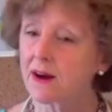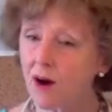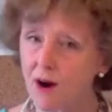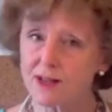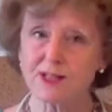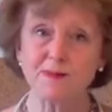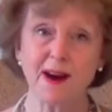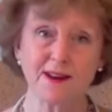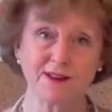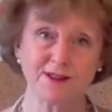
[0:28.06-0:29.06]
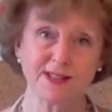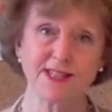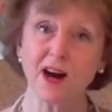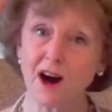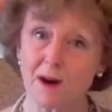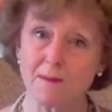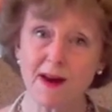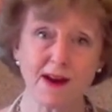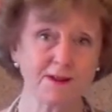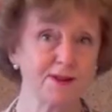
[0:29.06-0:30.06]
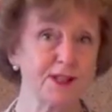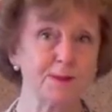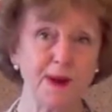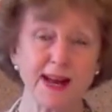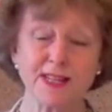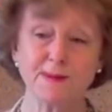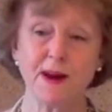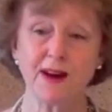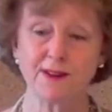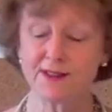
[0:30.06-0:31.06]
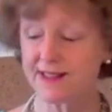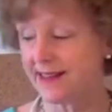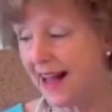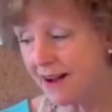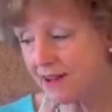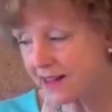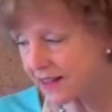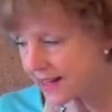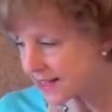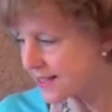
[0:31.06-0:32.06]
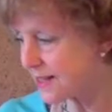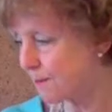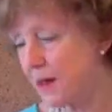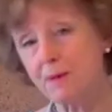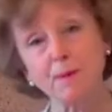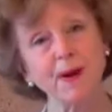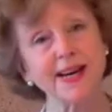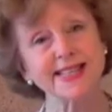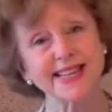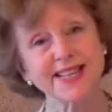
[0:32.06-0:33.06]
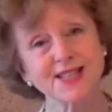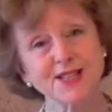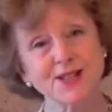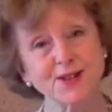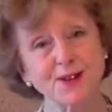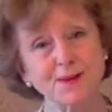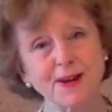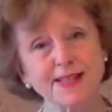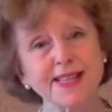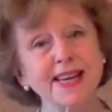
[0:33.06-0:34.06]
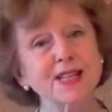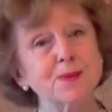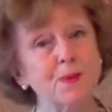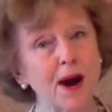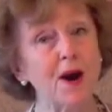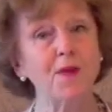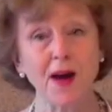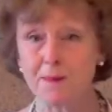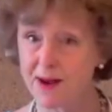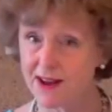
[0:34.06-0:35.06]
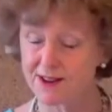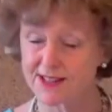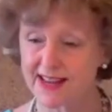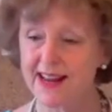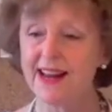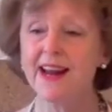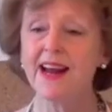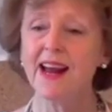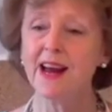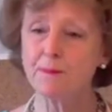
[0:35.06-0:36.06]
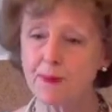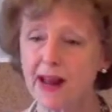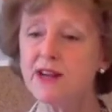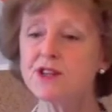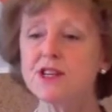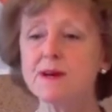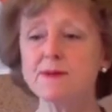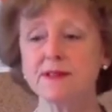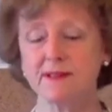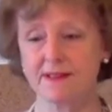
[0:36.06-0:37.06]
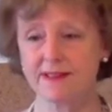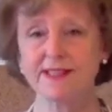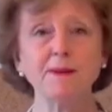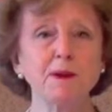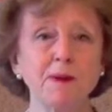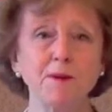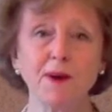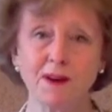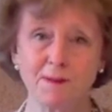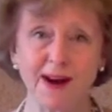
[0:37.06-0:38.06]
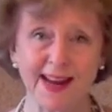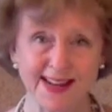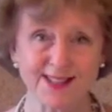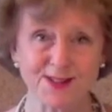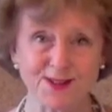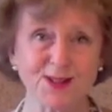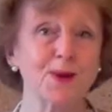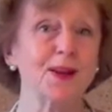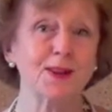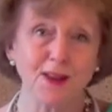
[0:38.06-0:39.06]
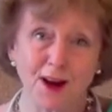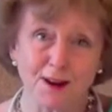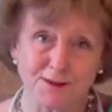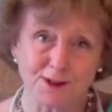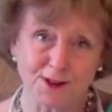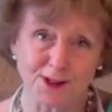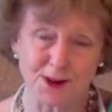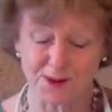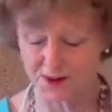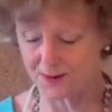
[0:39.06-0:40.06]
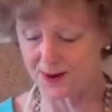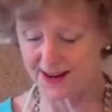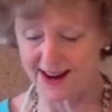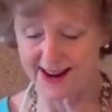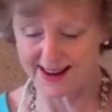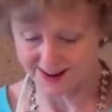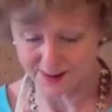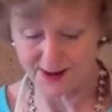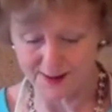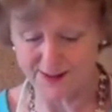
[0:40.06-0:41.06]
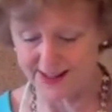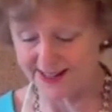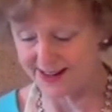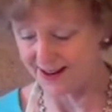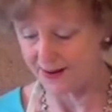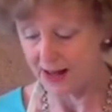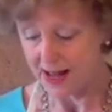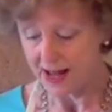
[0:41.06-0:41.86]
Cost matters, time matters, space matters, and having a lesson that people pay attention to that makes the kids proud, that matters. And paint chips seem to be one of my answers, so I'd love to show you what I've done here.